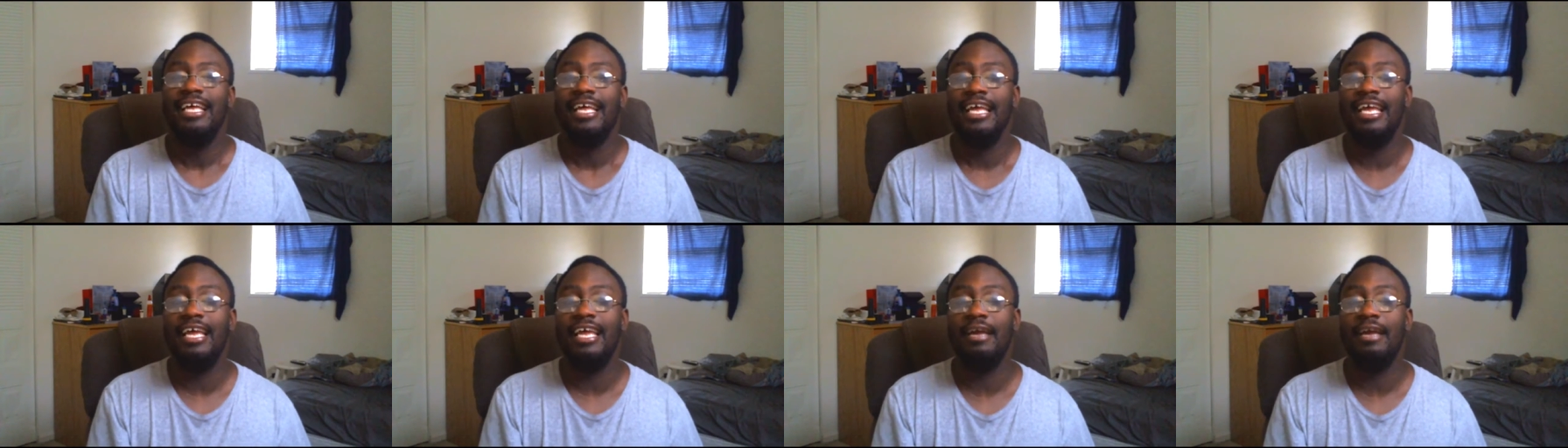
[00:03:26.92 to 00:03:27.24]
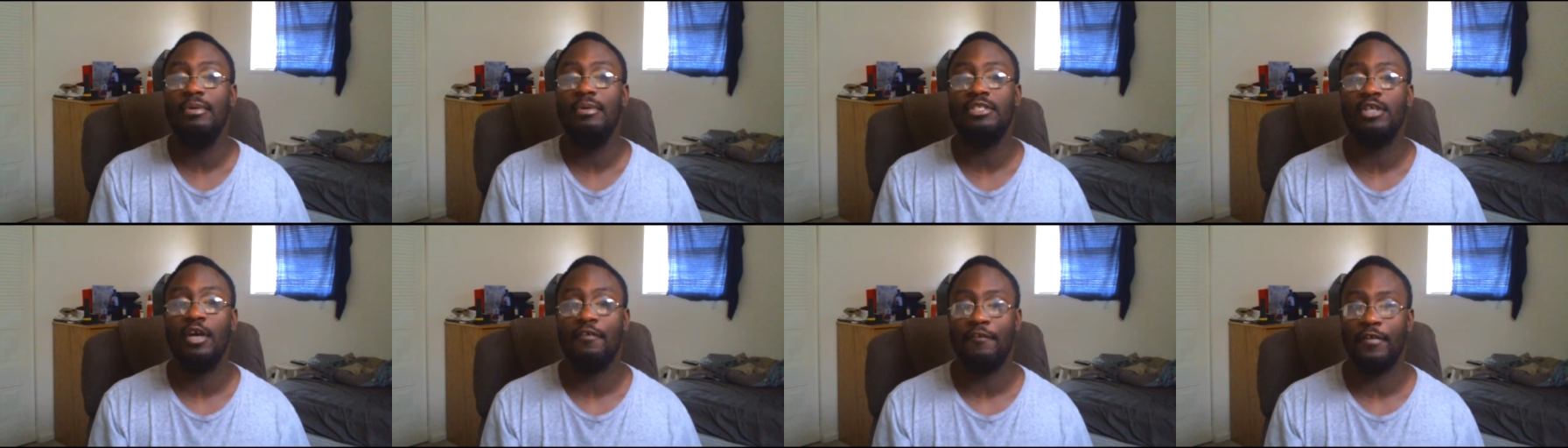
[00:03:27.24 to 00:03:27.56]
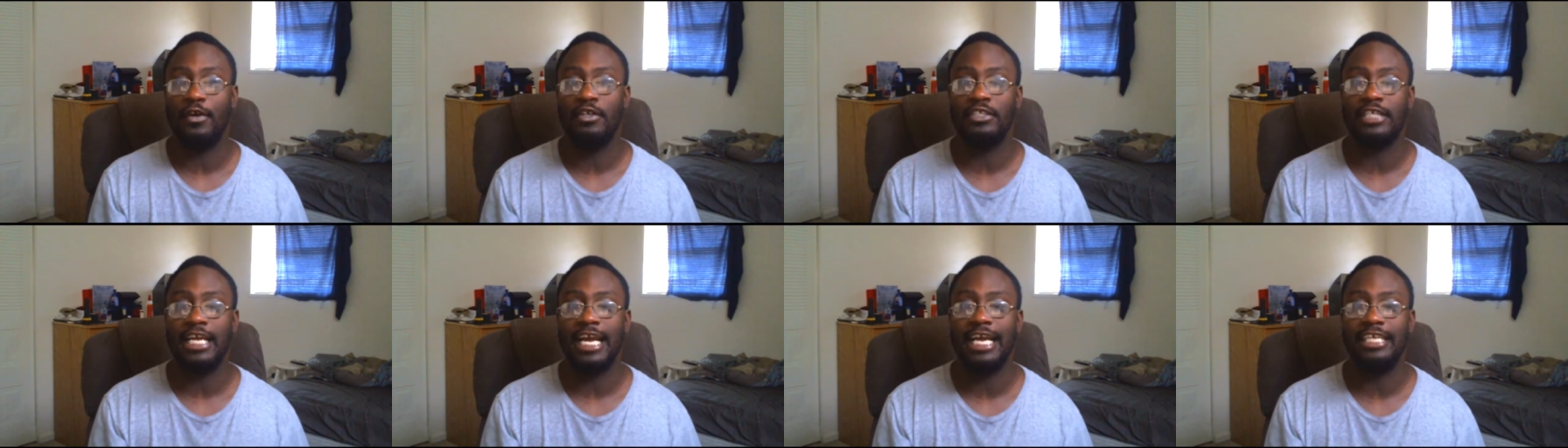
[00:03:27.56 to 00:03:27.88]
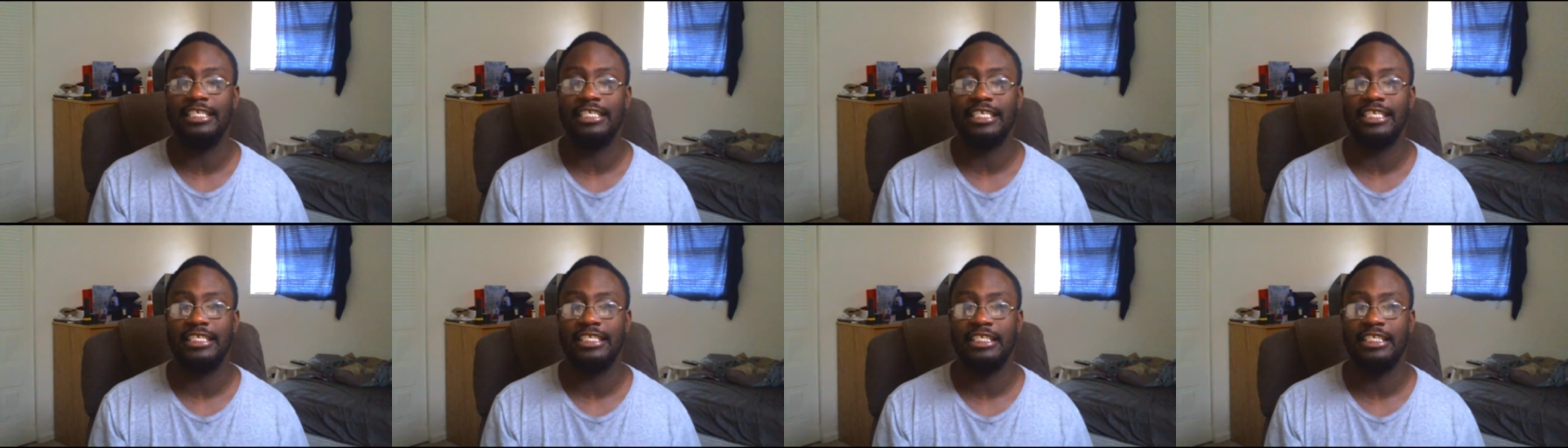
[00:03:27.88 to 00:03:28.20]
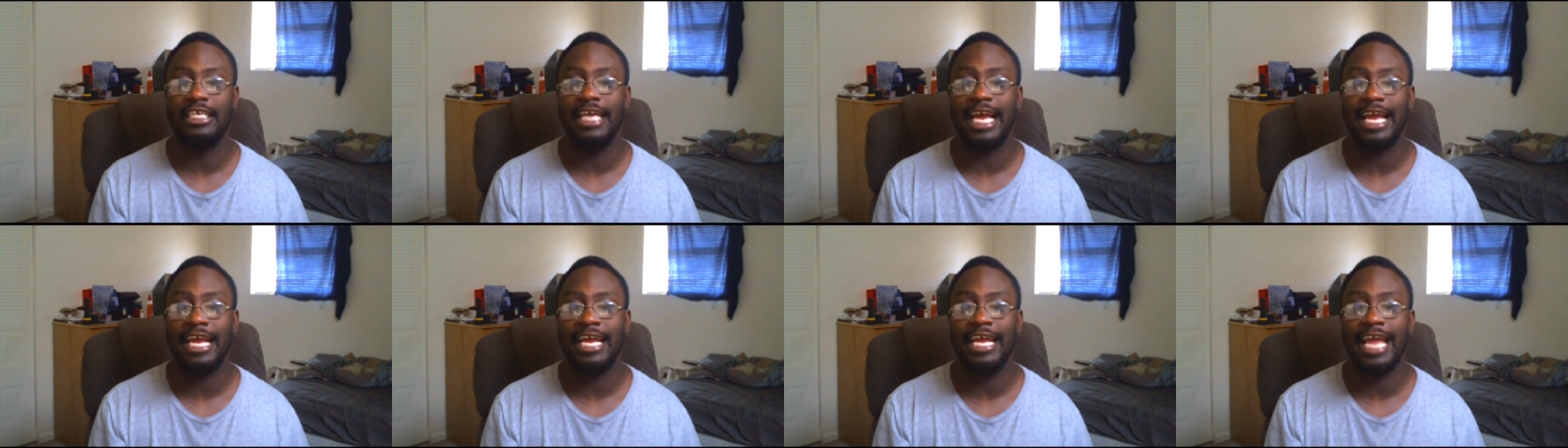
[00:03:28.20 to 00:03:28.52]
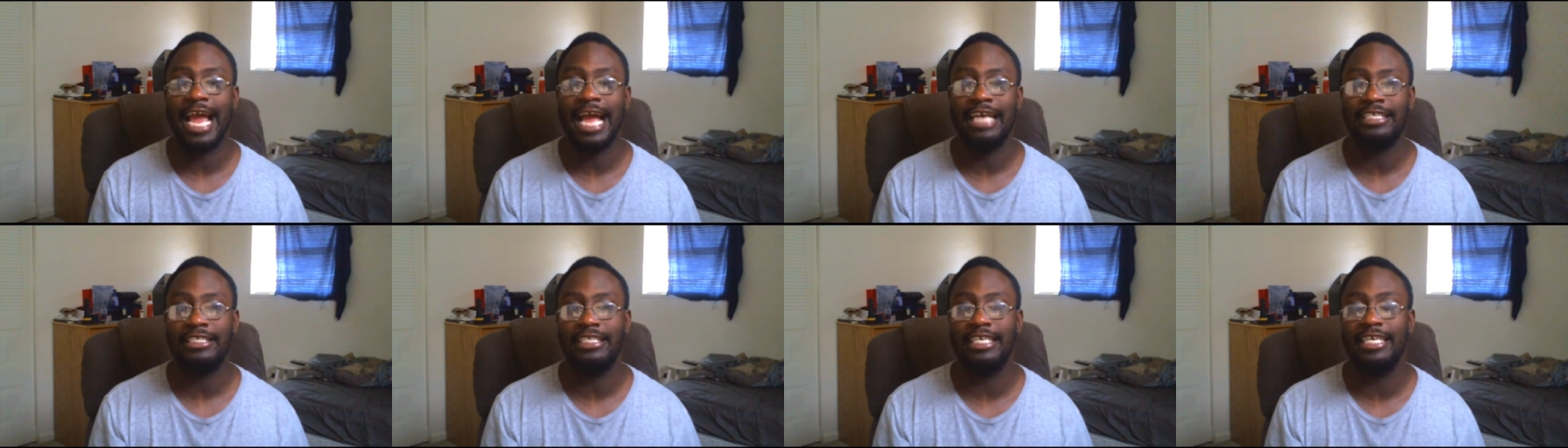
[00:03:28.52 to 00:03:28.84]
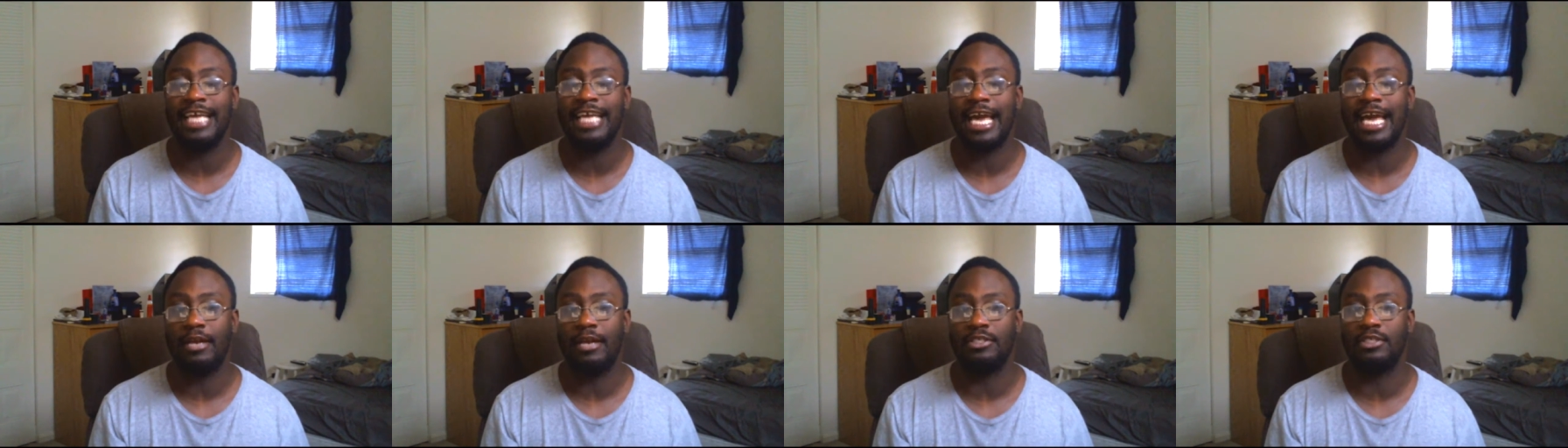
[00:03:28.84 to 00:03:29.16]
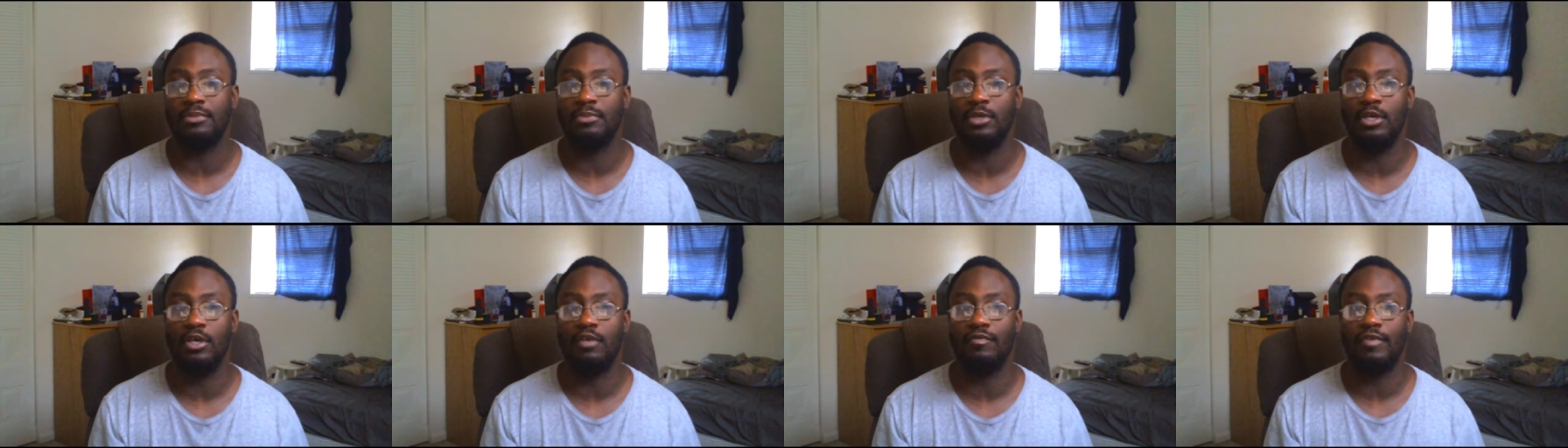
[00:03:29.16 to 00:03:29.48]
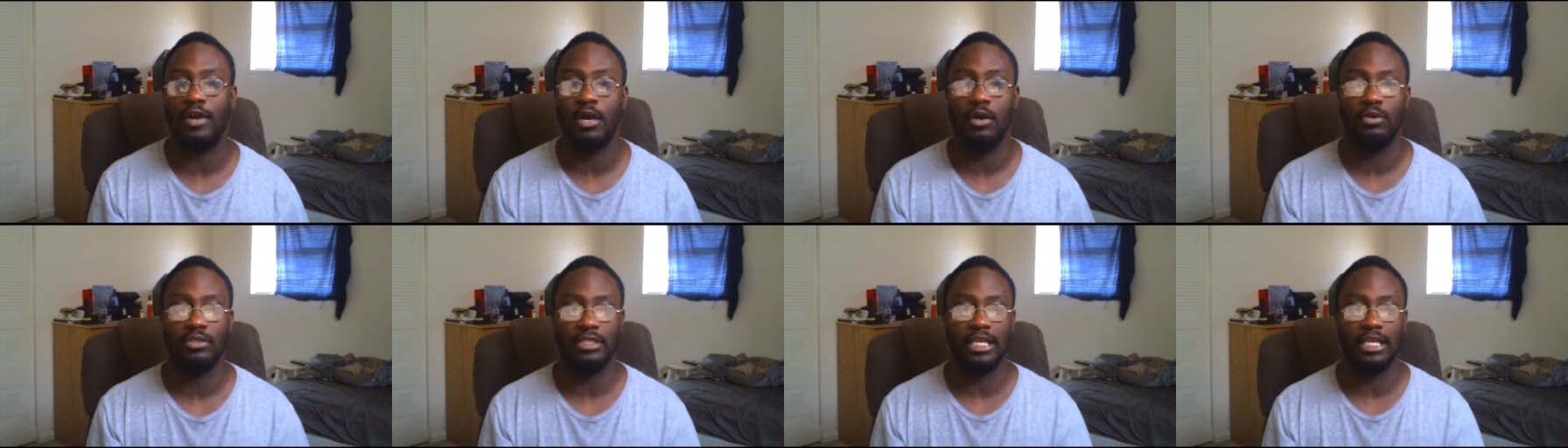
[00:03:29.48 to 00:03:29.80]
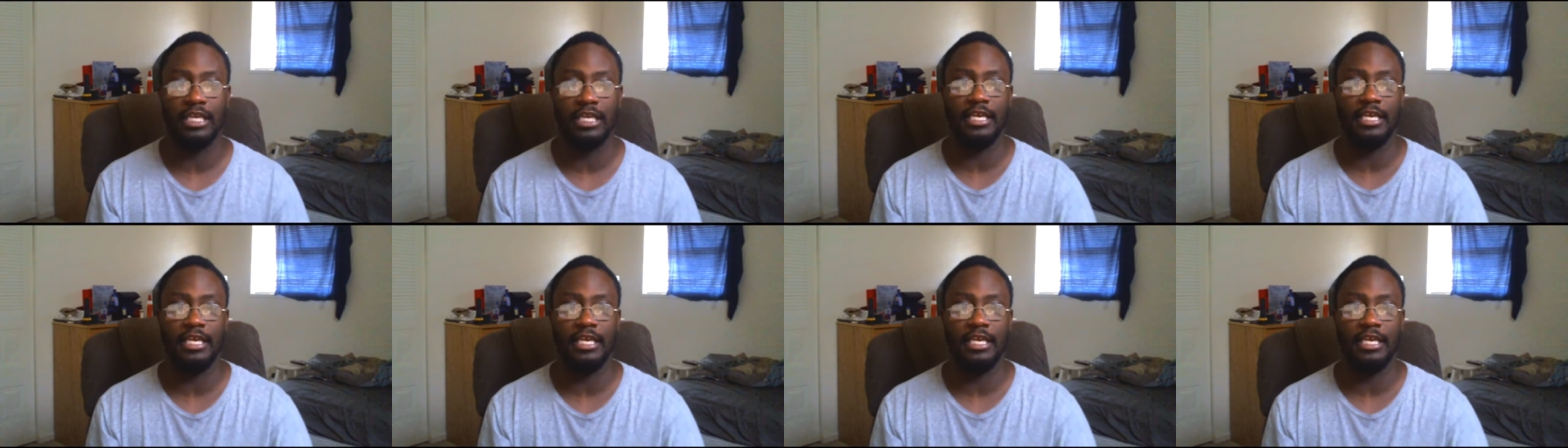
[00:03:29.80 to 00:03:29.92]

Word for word: He was her first agent, and he actually got her some good roles.